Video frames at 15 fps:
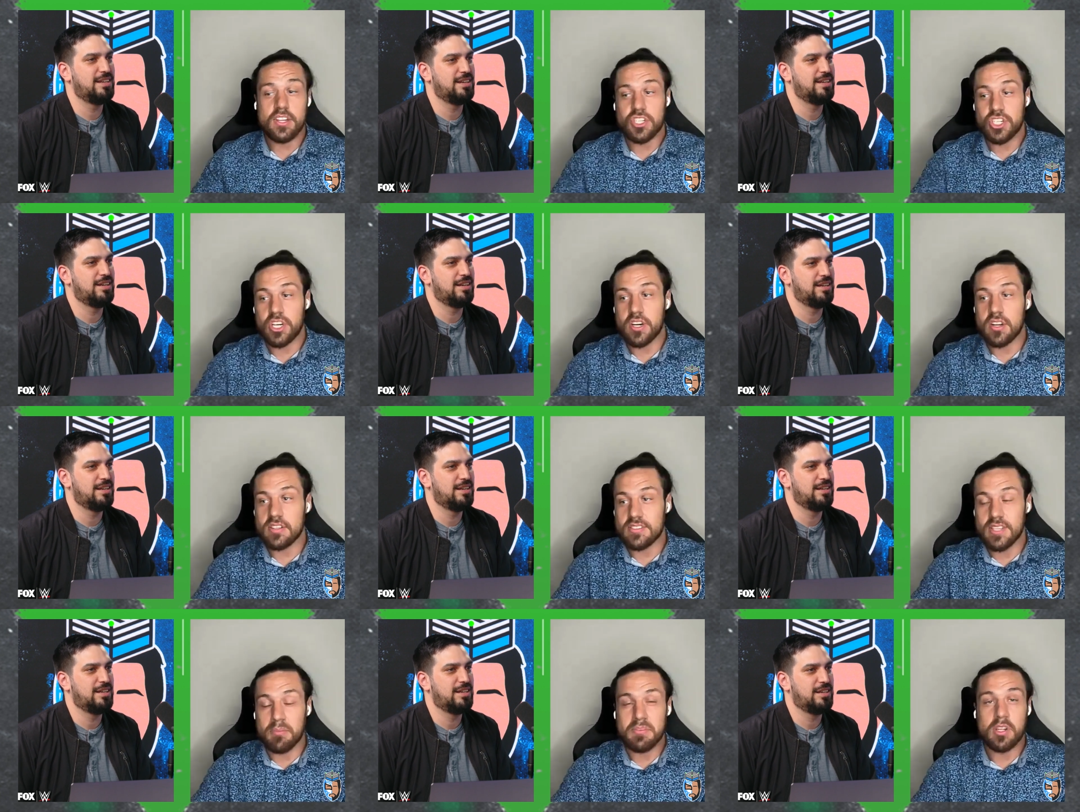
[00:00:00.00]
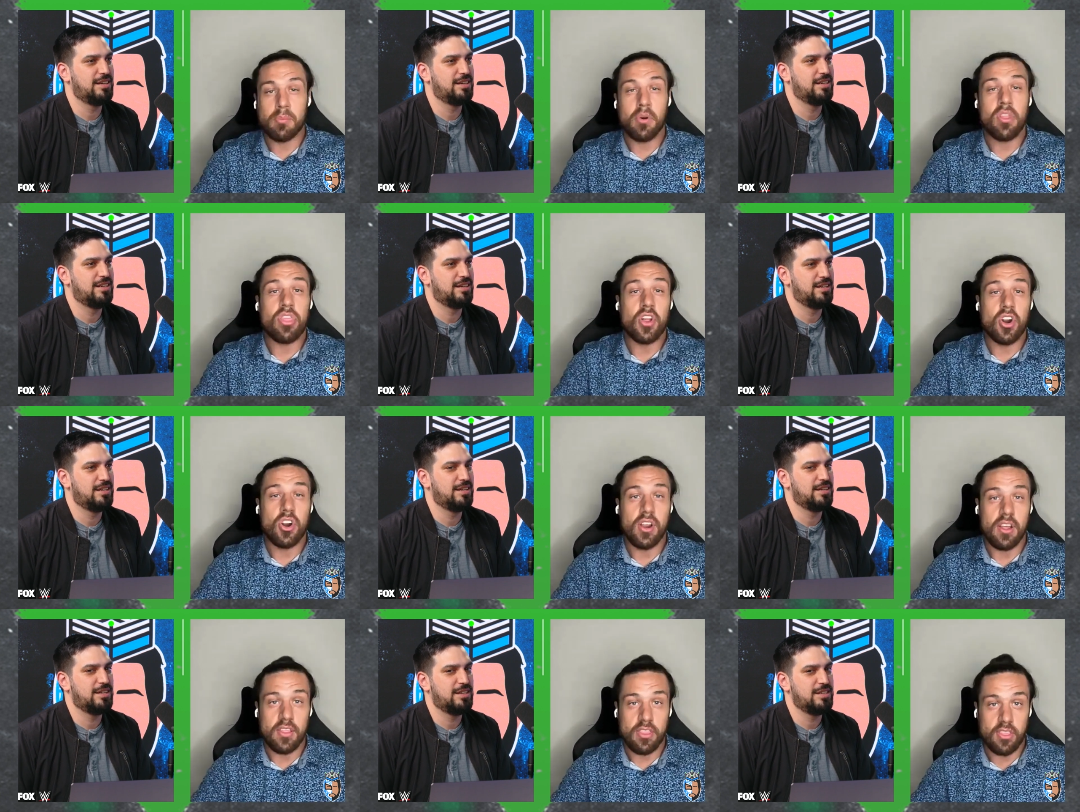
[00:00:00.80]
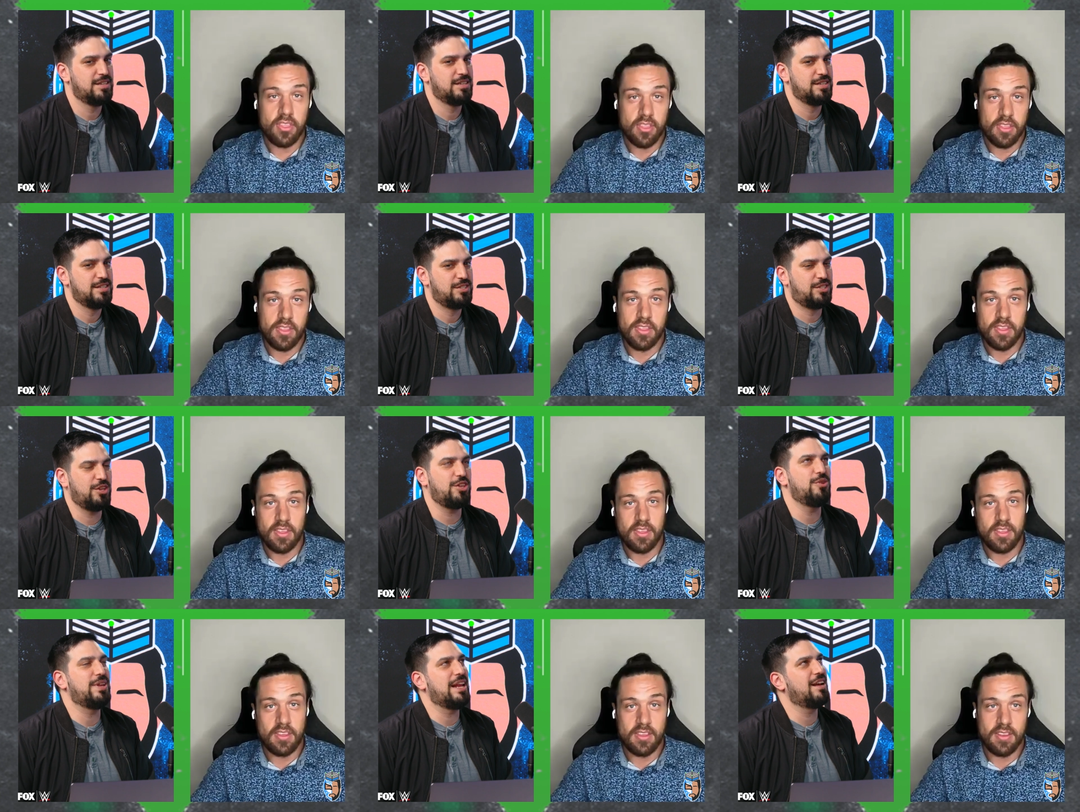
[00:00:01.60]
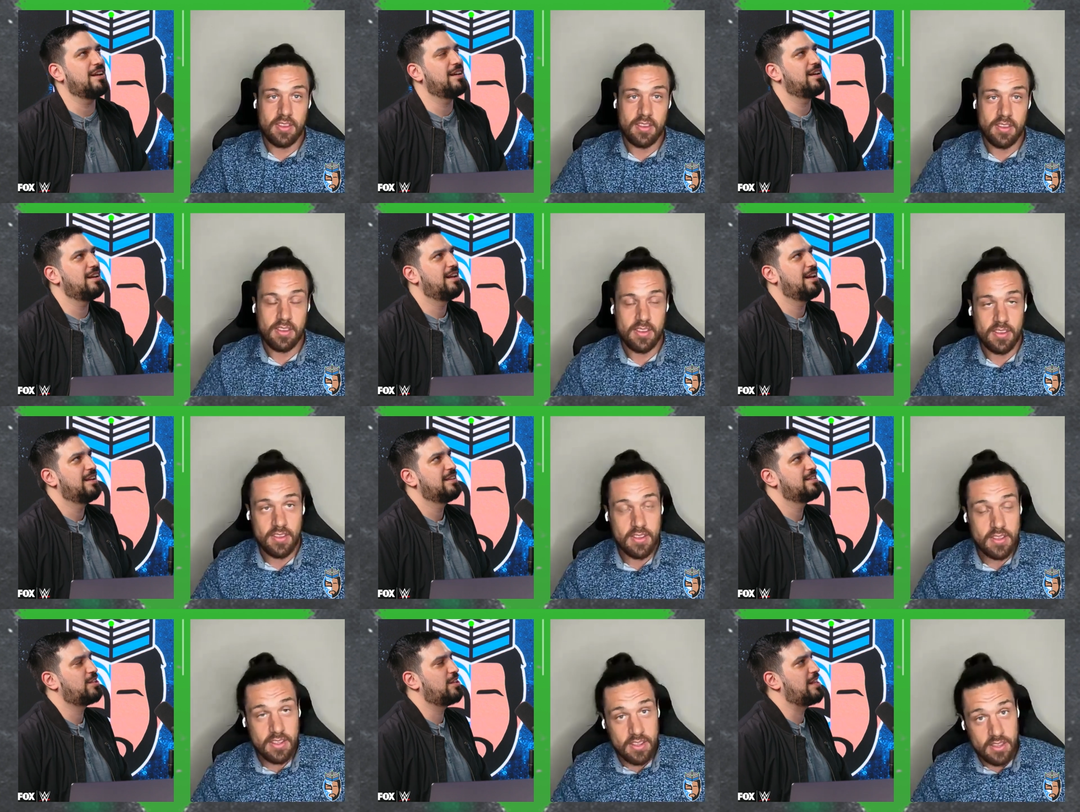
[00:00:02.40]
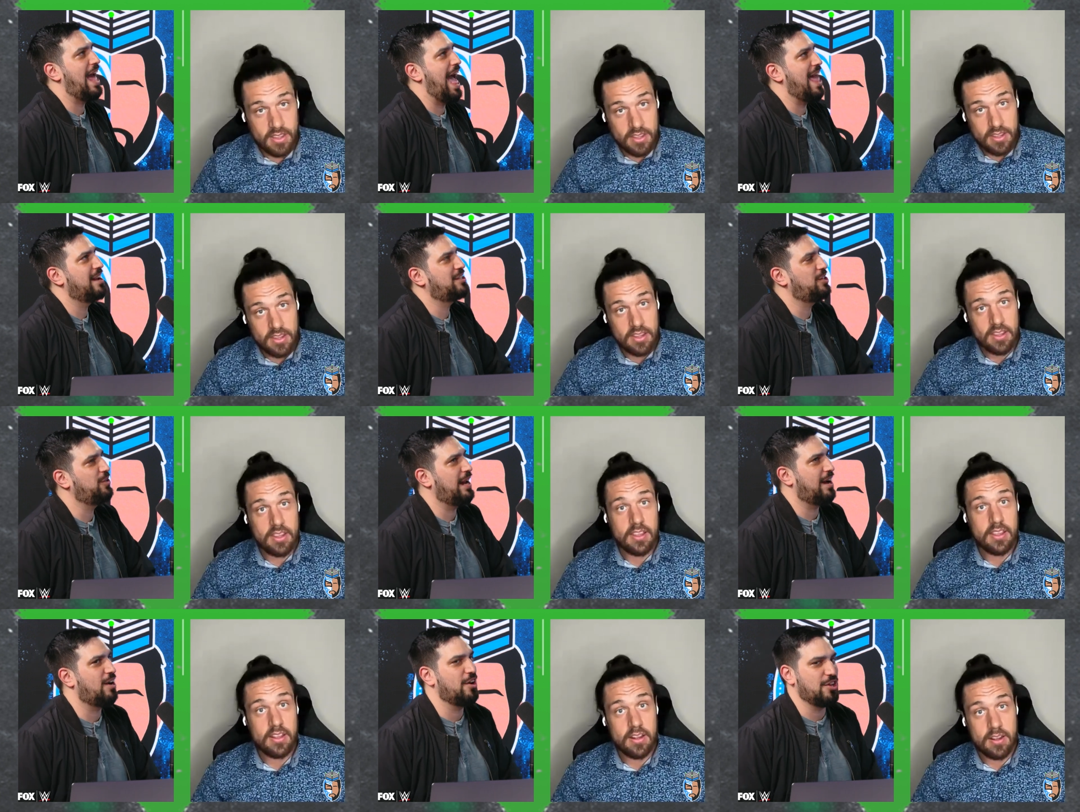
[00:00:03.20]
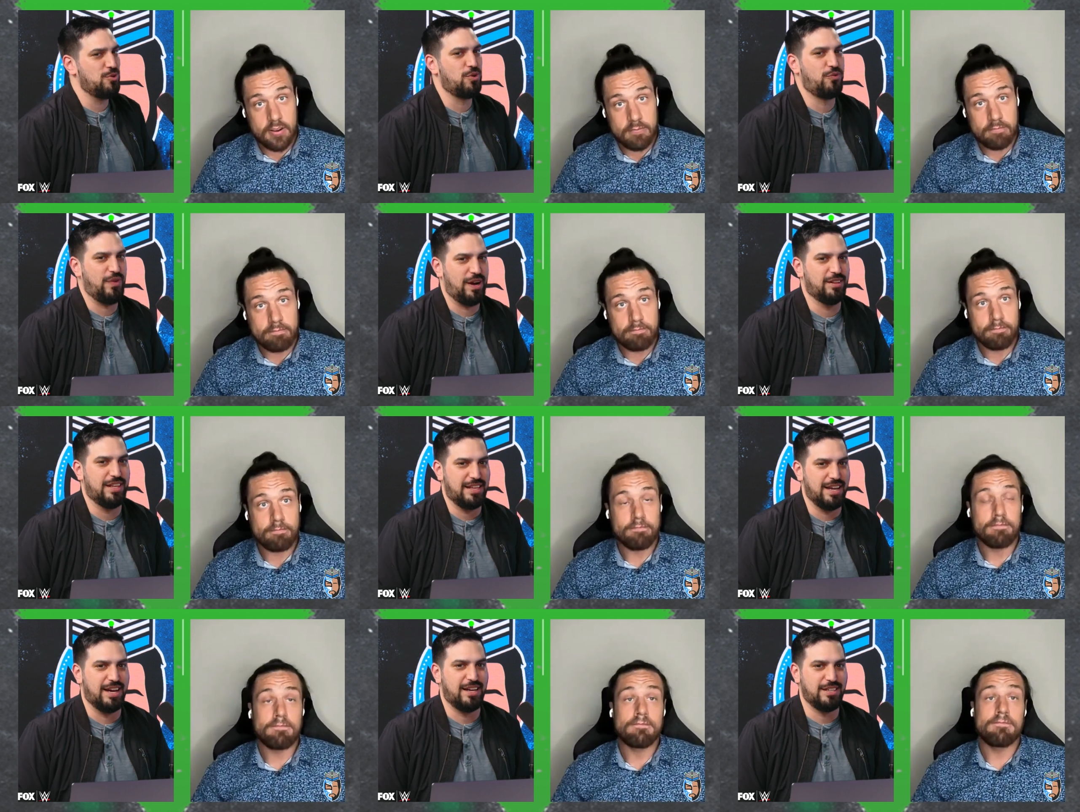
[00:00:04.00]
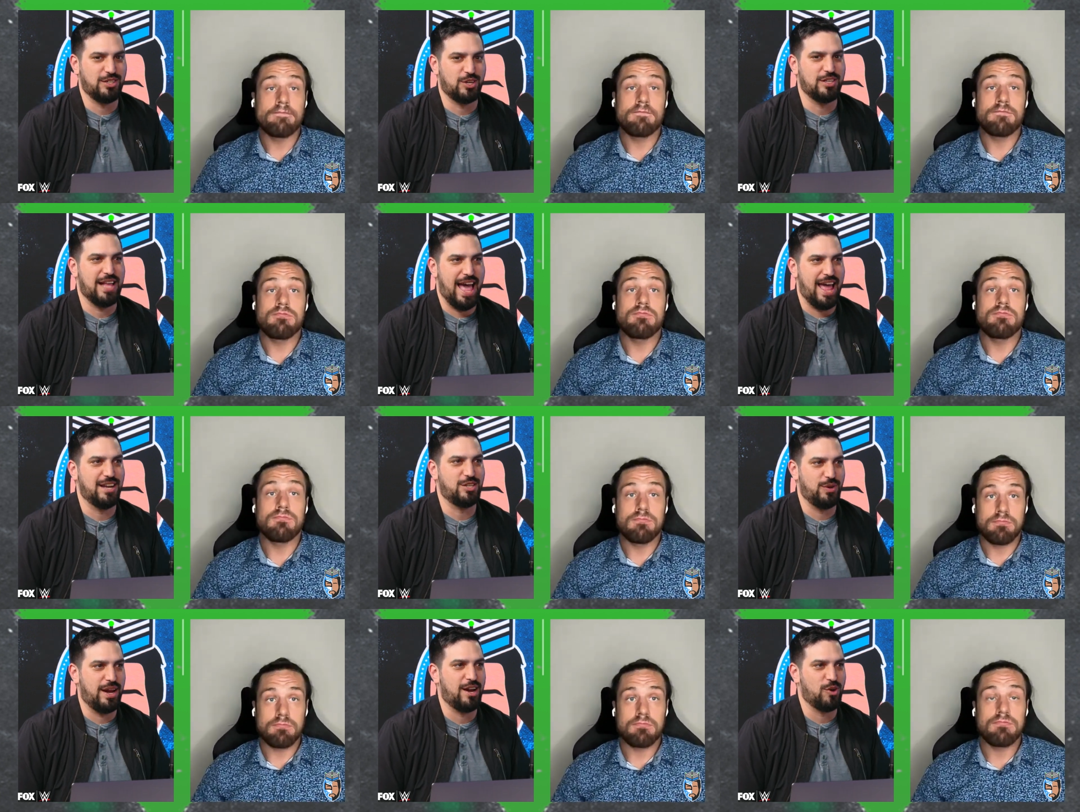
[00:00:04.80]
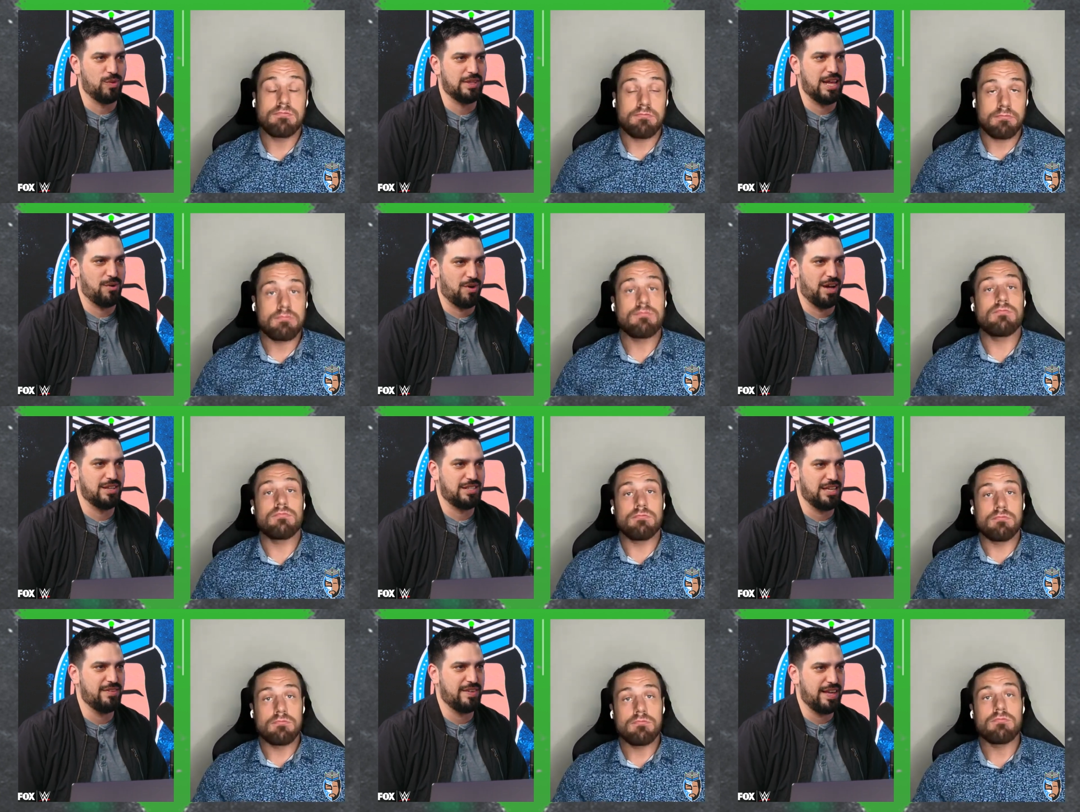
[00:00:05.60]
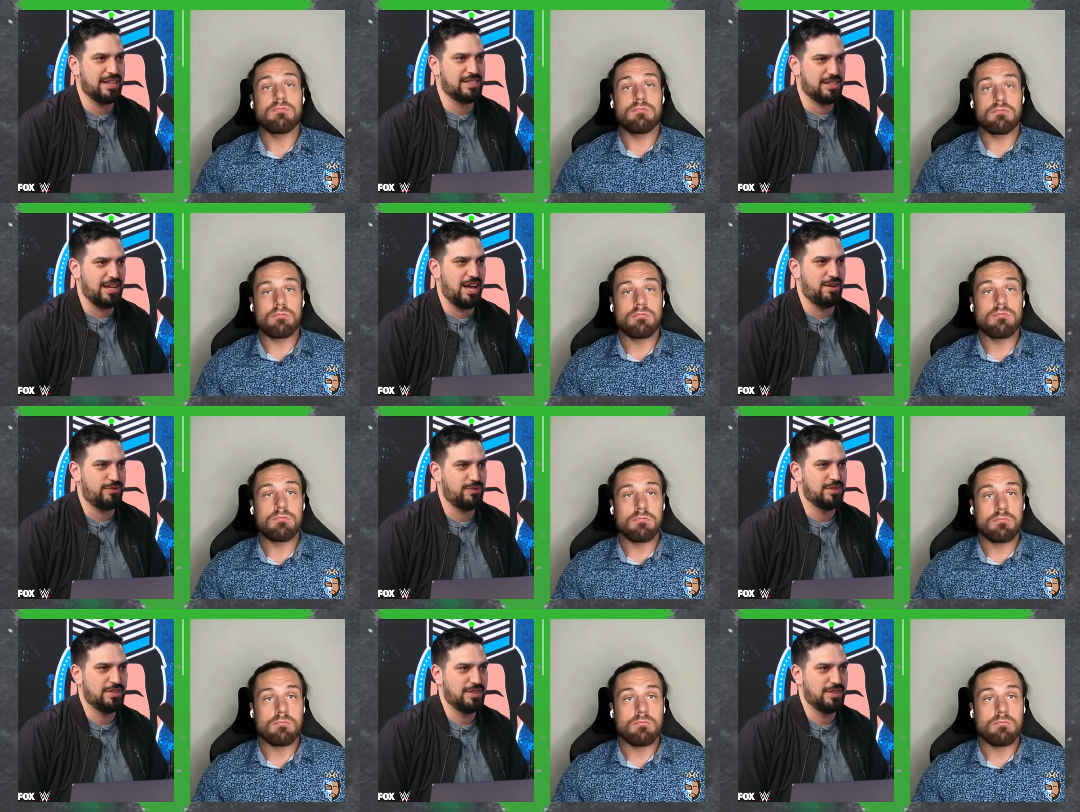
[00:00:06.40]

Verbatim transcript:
Speaker 1: this year, September 30th.
Speaker 2: So you didn't. So the Attitude Era, you were fairly young during the Attitude Era when they were on TV and stuff.